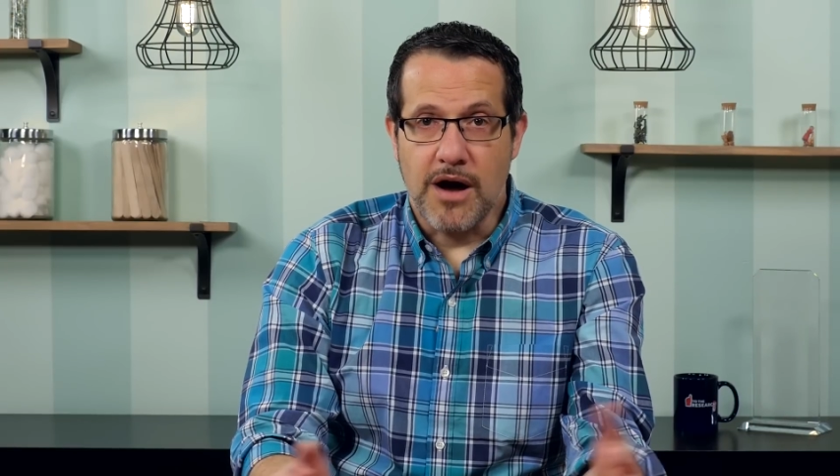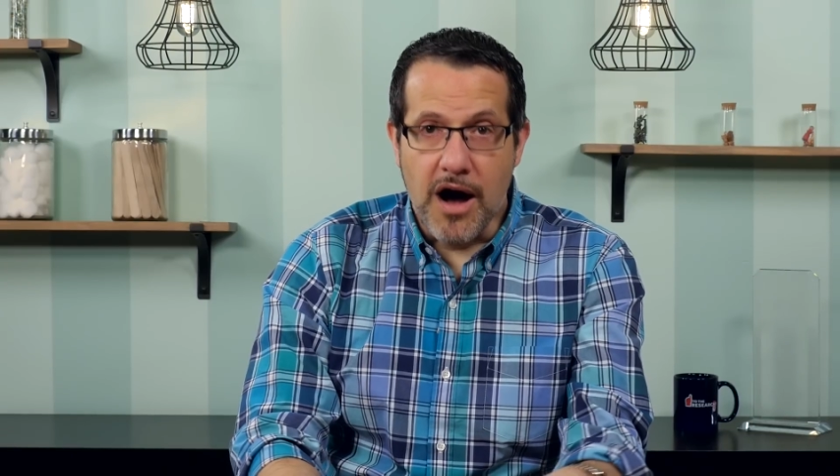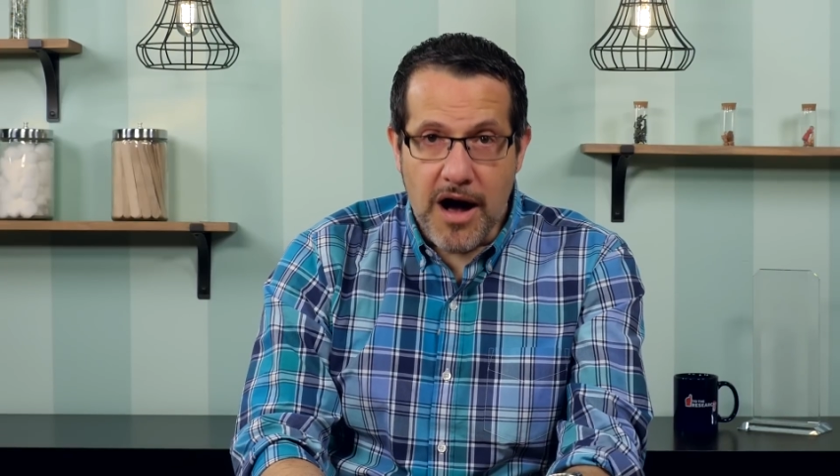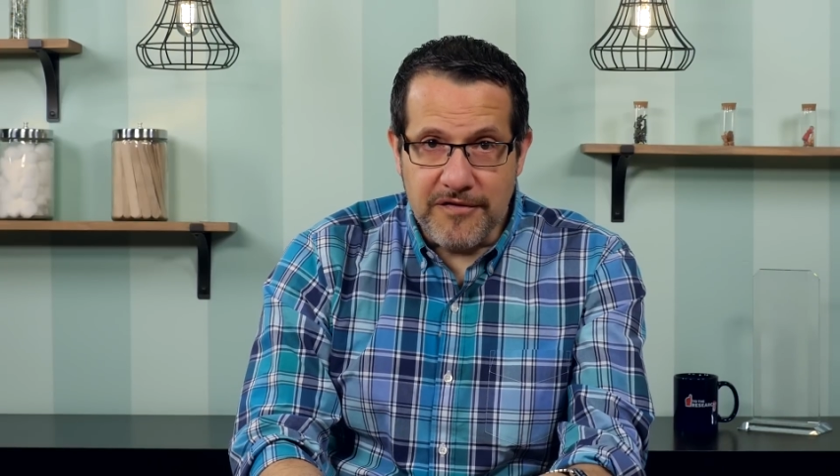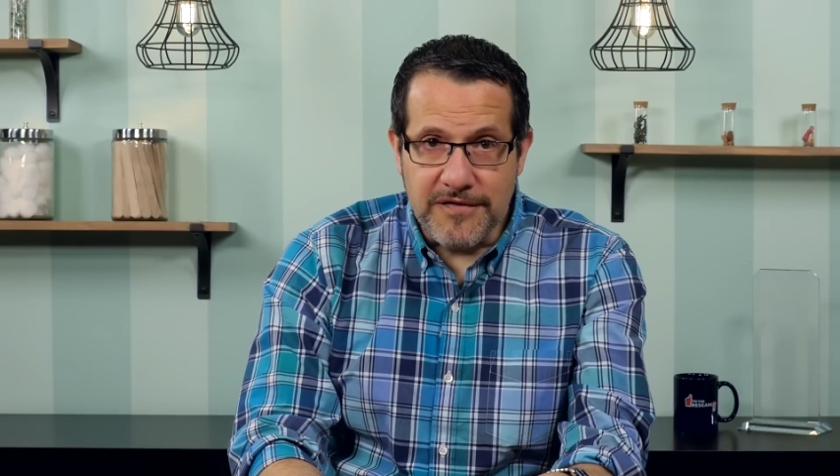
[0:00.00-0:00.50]

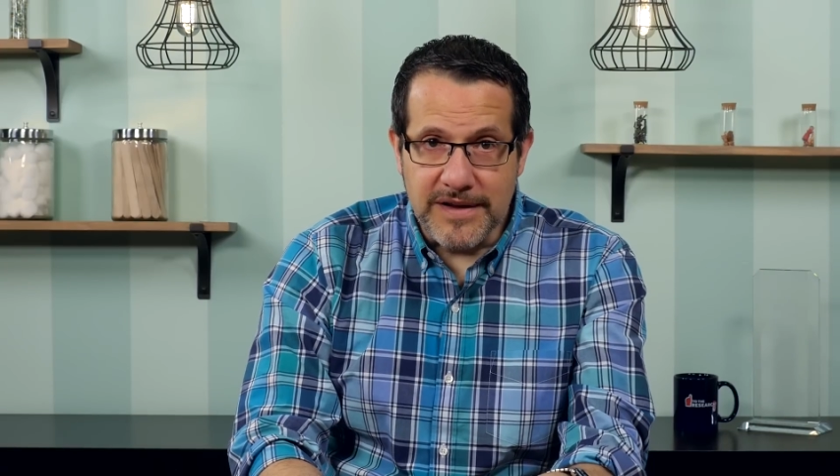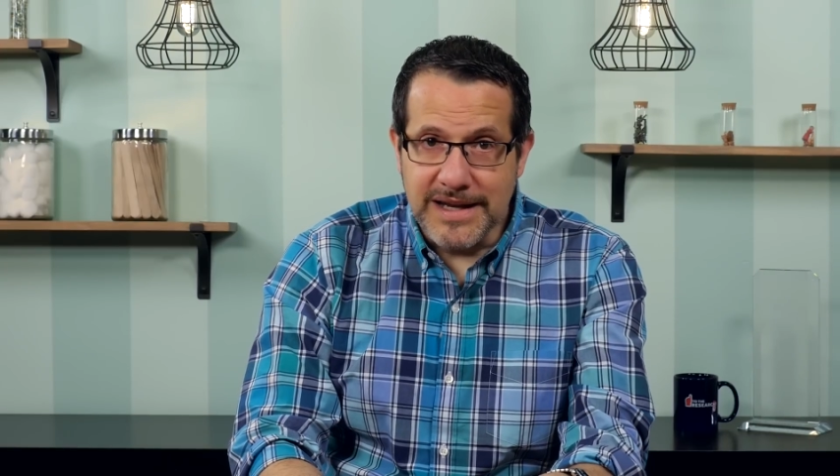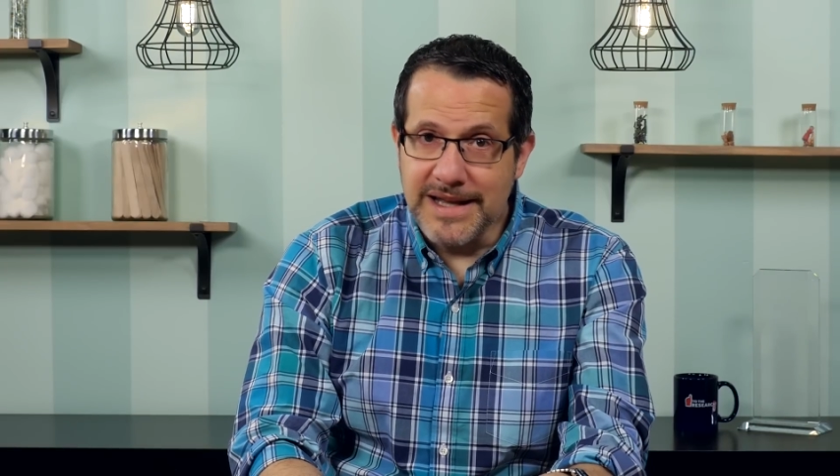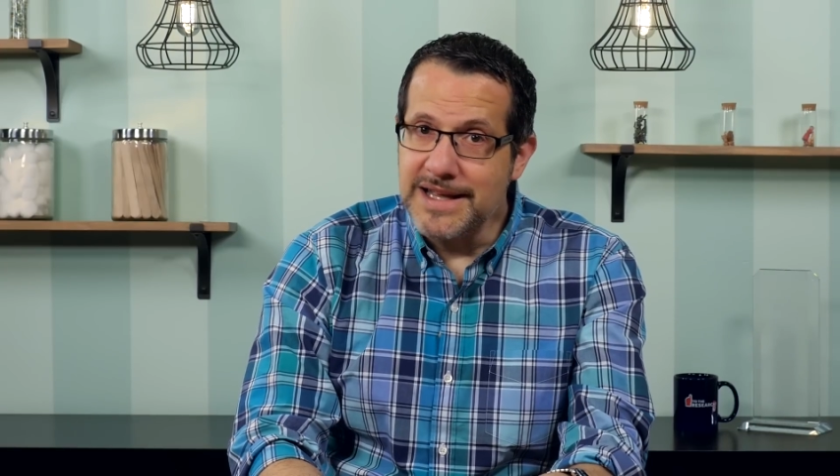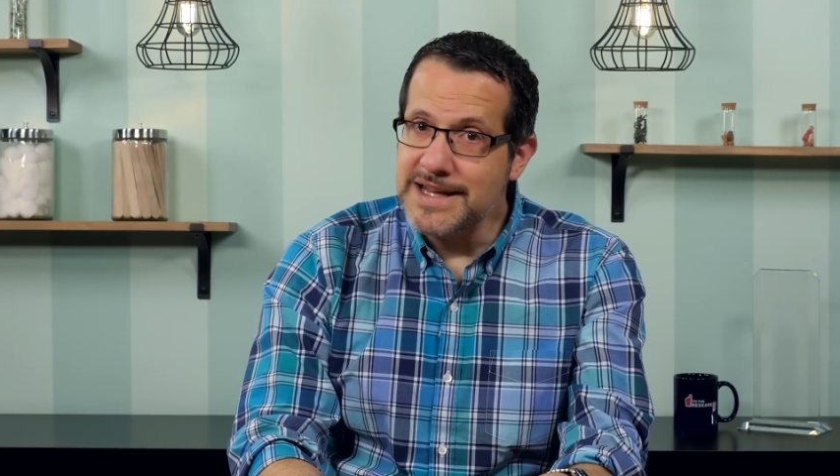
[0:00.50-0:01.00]

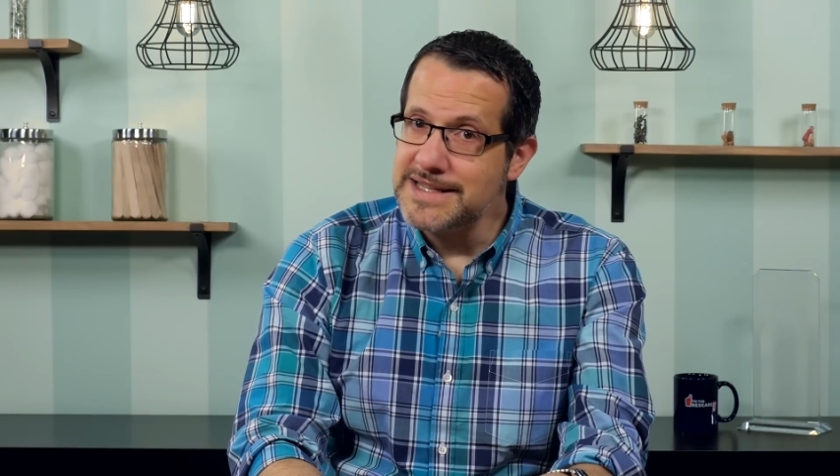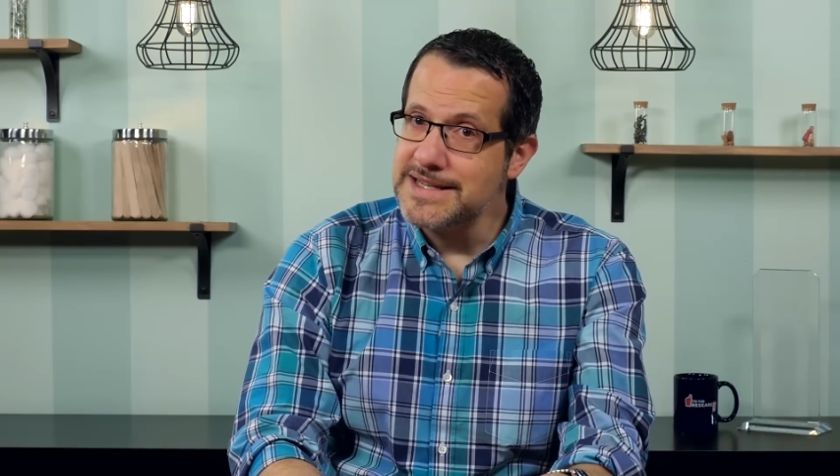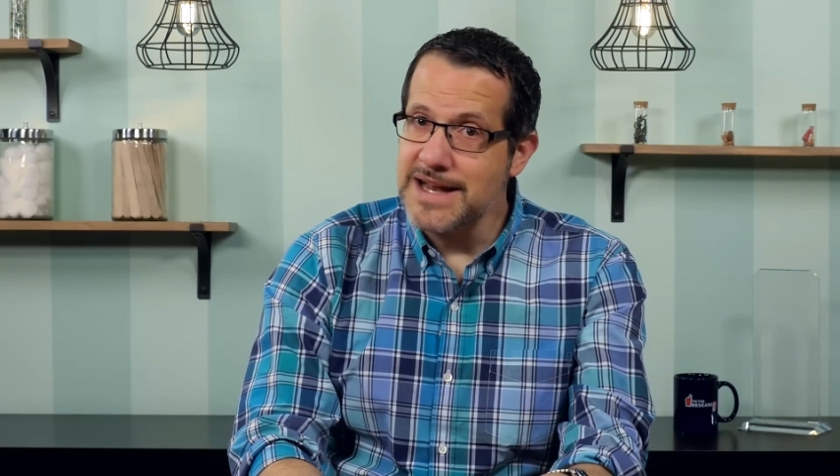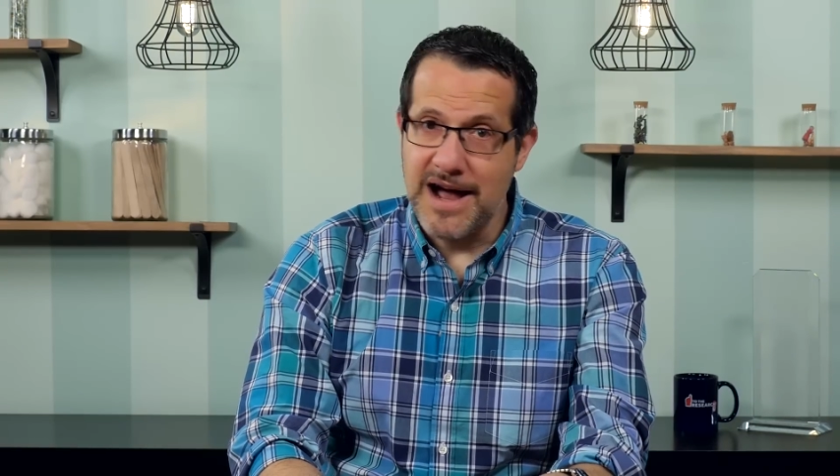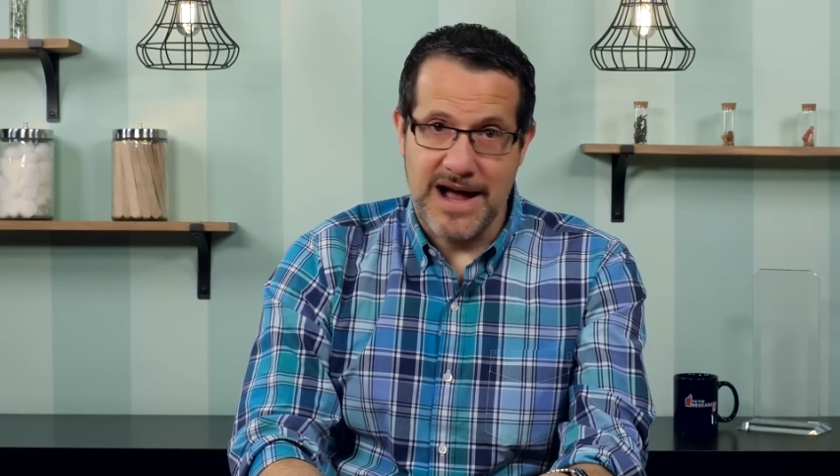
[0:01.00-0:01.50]
Often it is
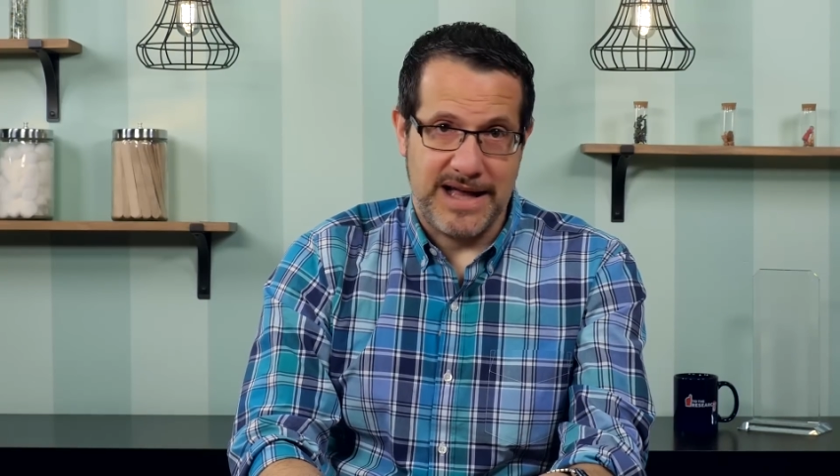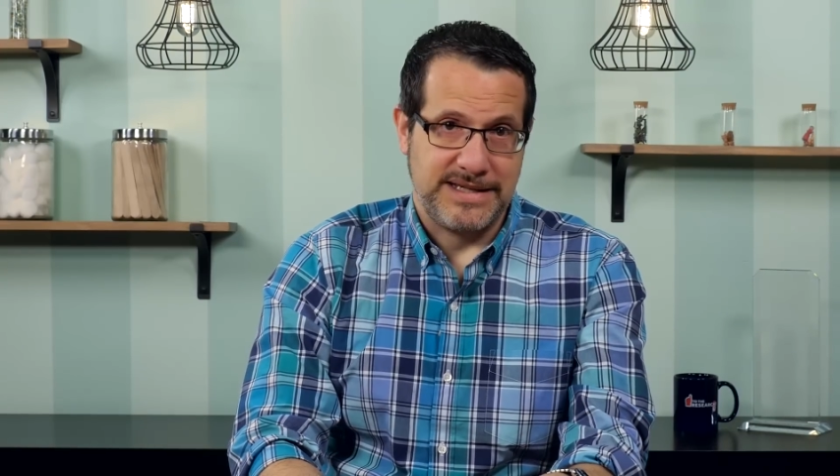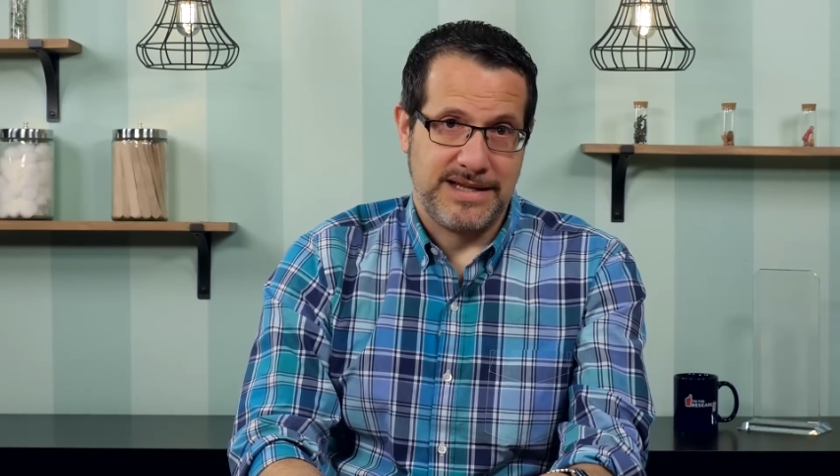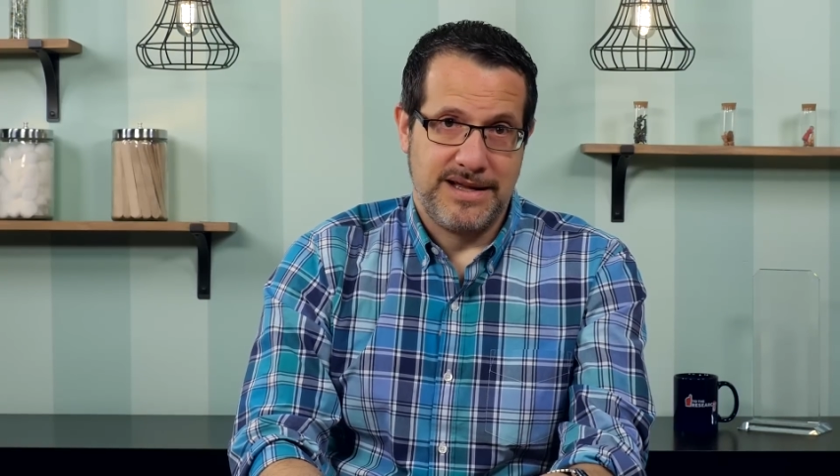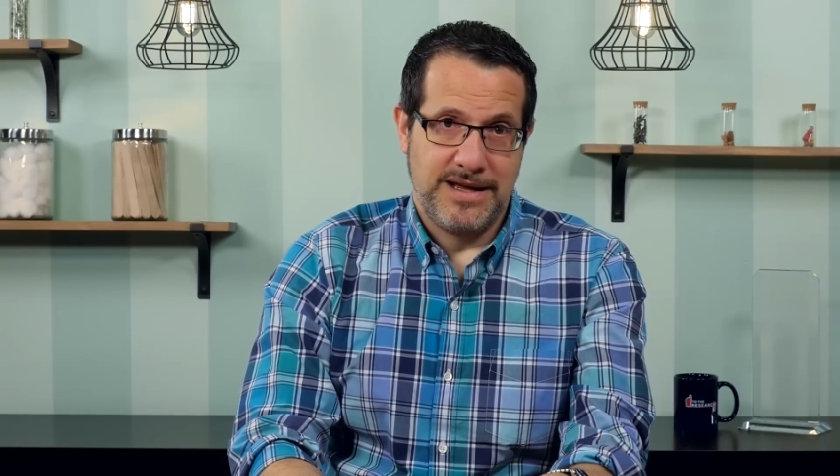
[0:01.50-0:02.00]
not.